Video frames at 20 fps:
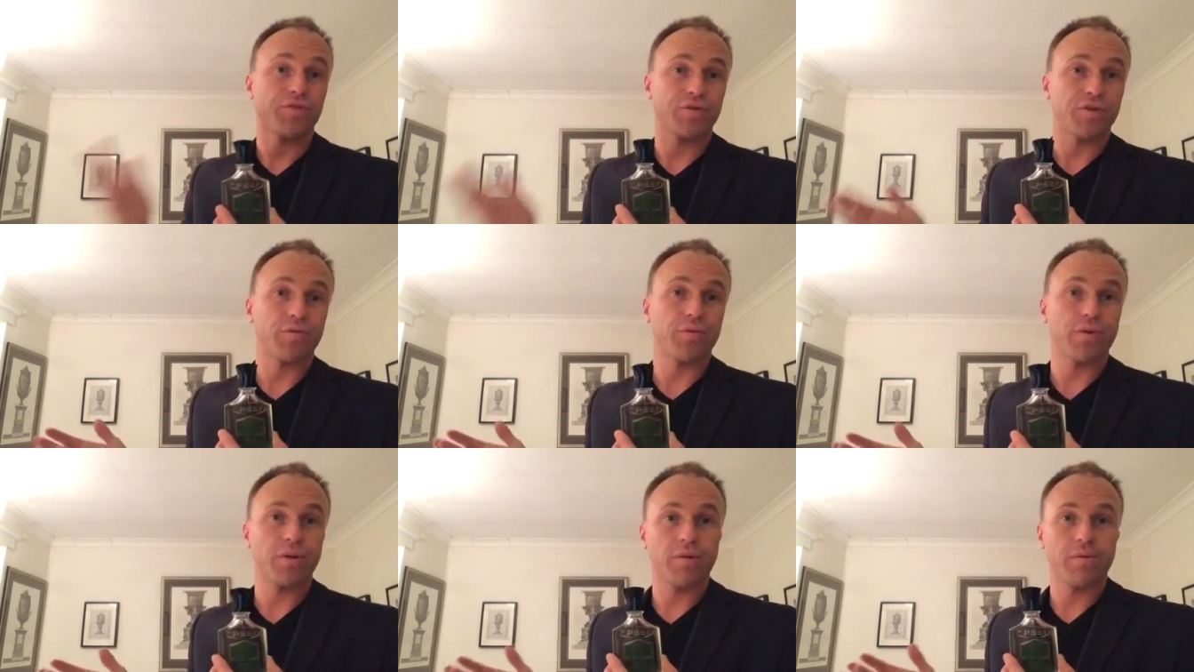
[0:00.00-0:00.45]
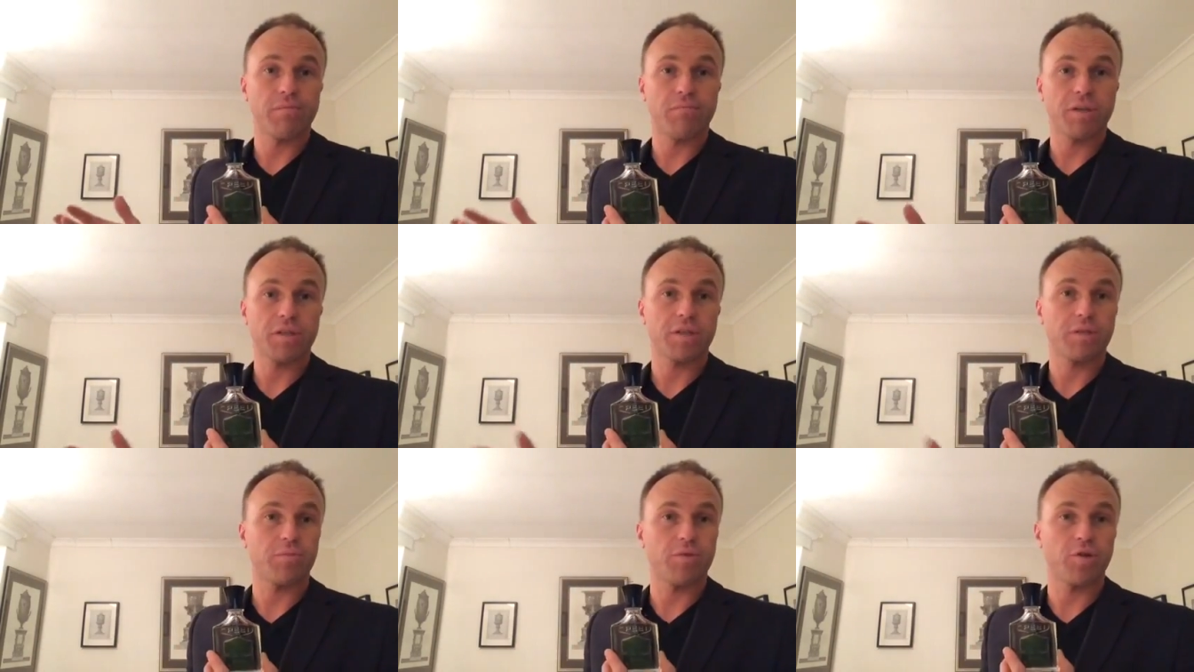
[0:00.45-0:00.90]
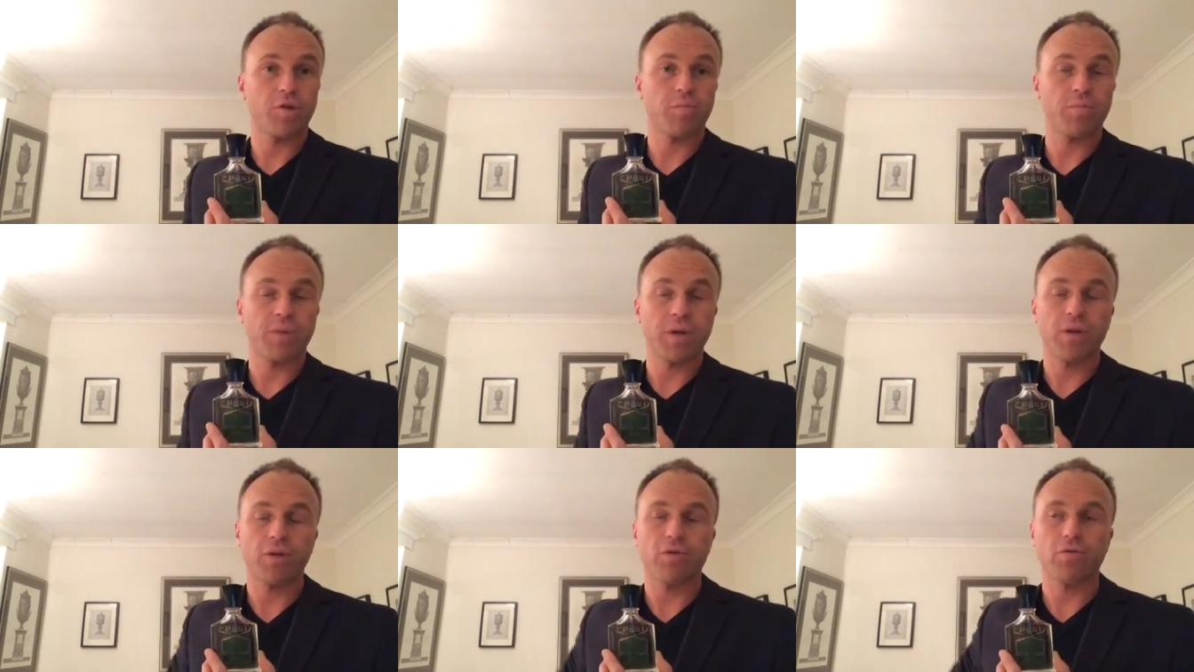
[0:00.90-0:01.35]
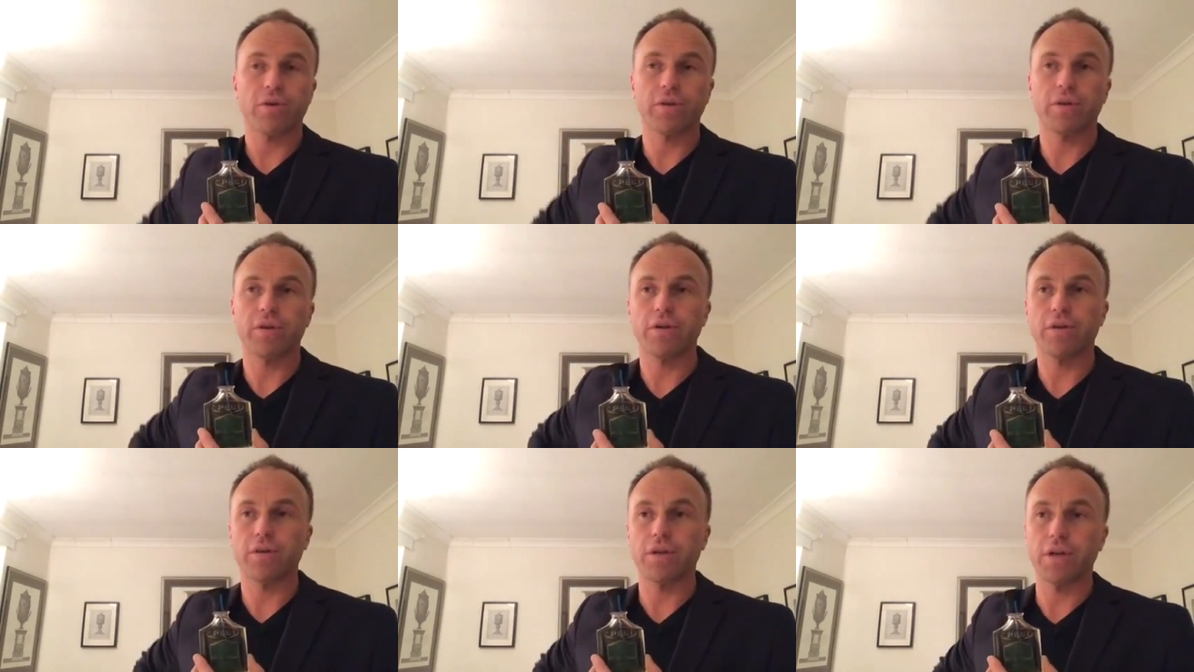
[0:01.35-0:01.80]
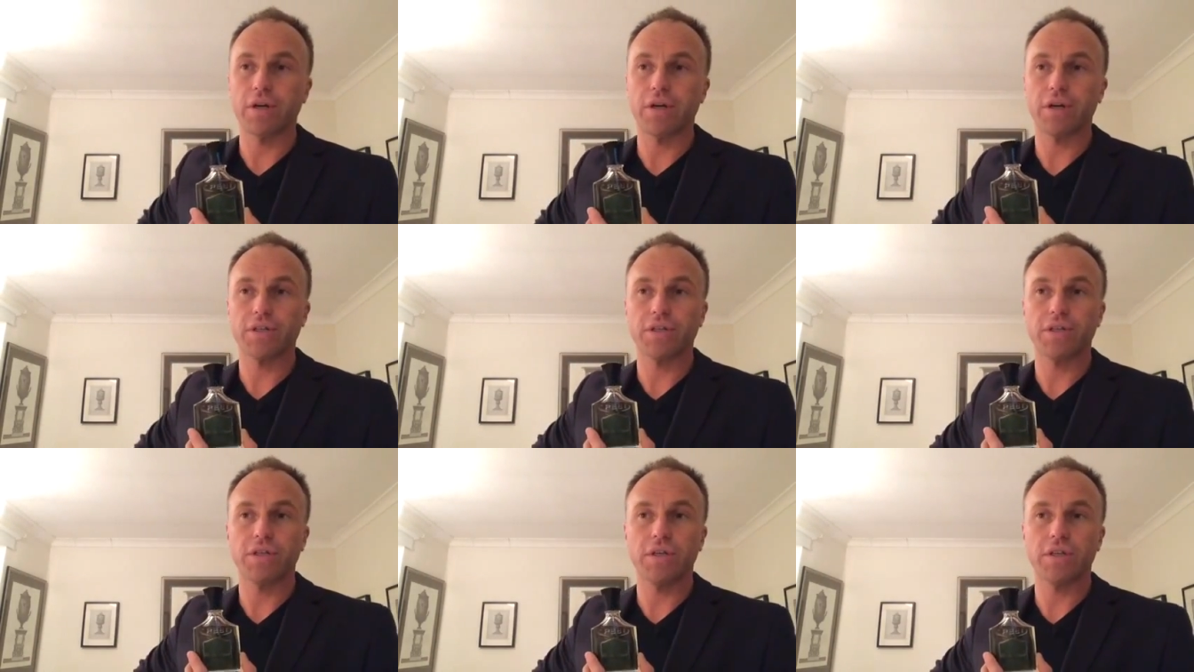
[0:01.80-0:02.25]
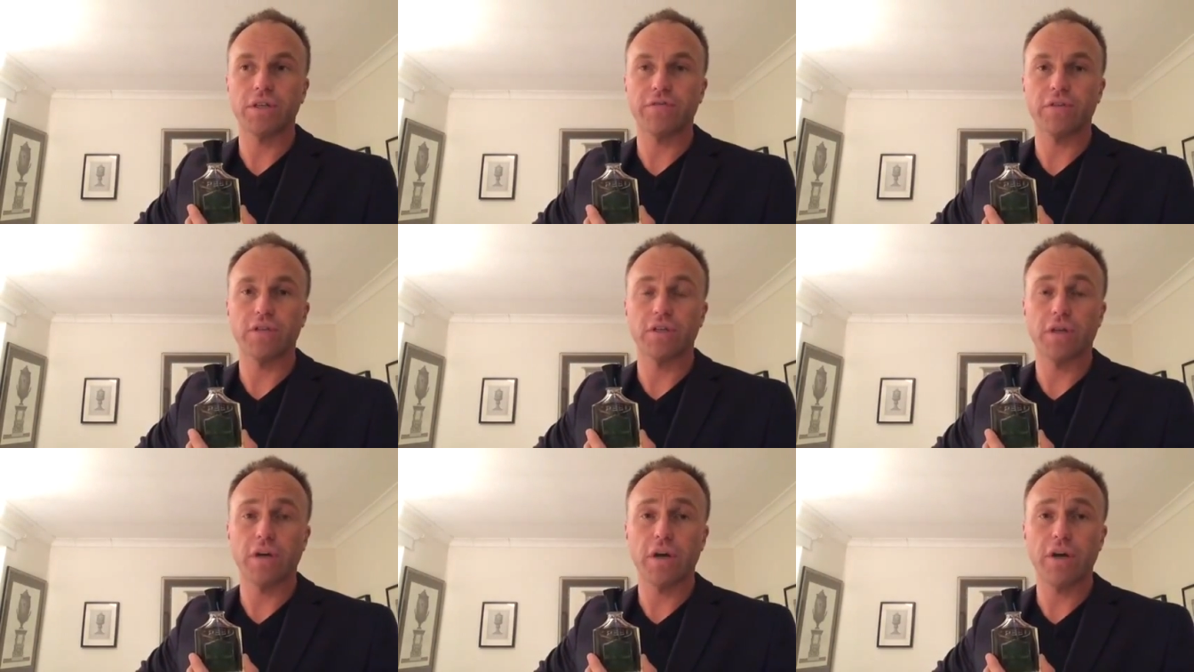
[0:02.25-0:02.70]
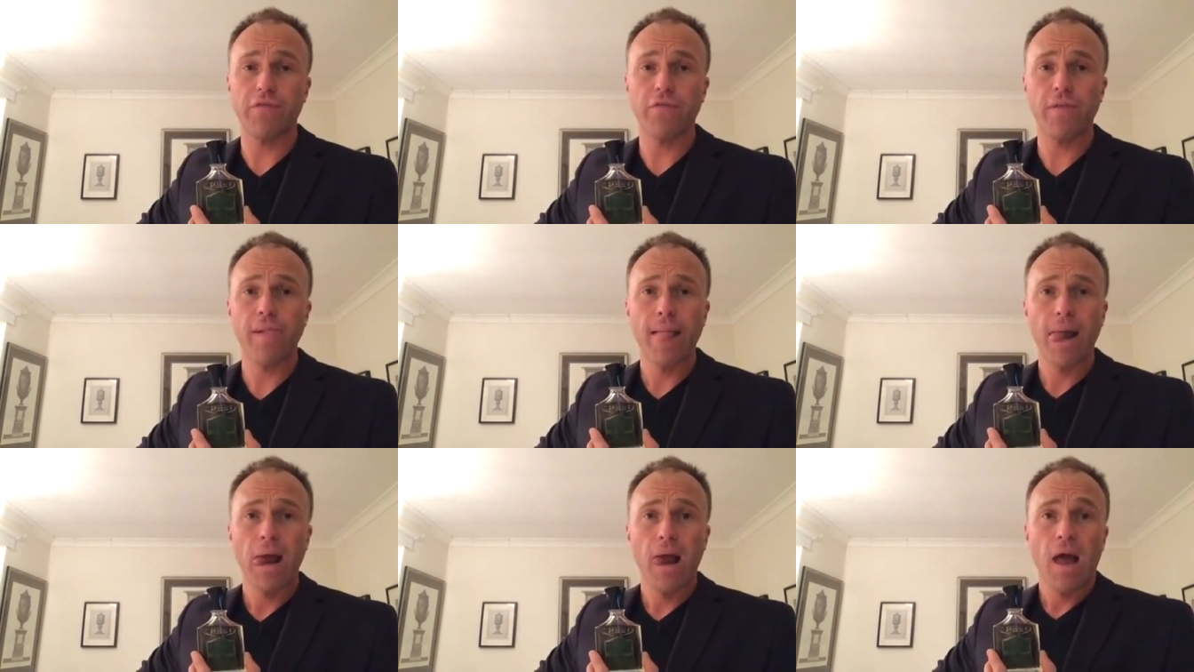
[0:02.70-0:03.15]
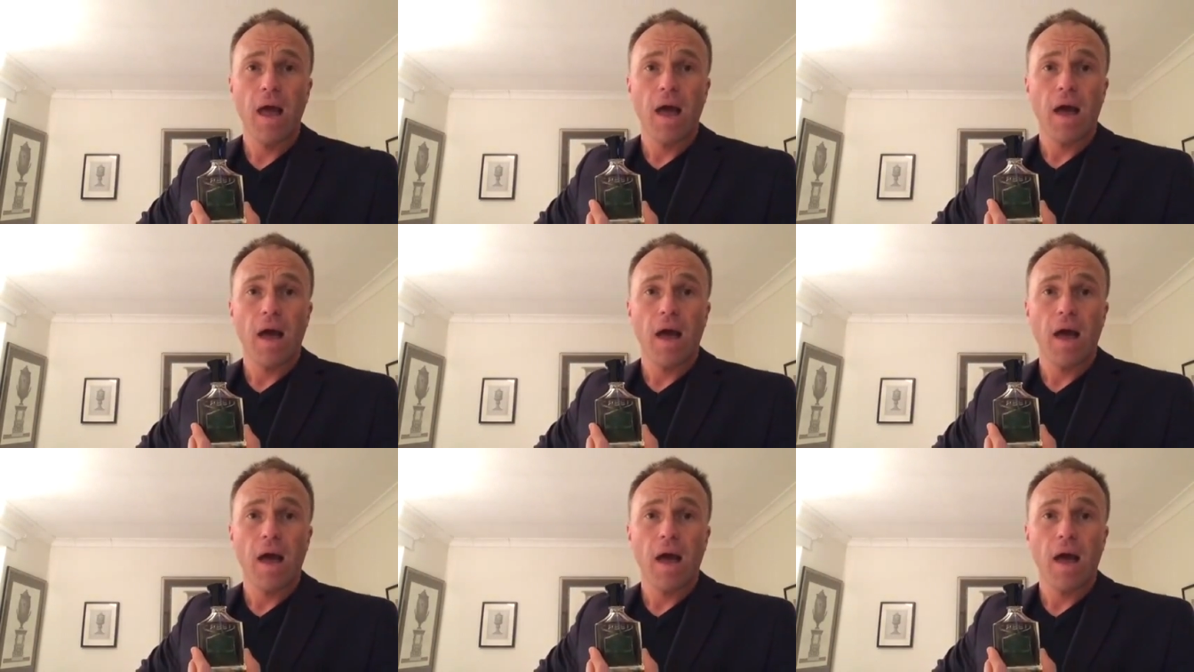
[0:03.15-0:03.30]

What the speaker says: so it must have just been during the last years of his life.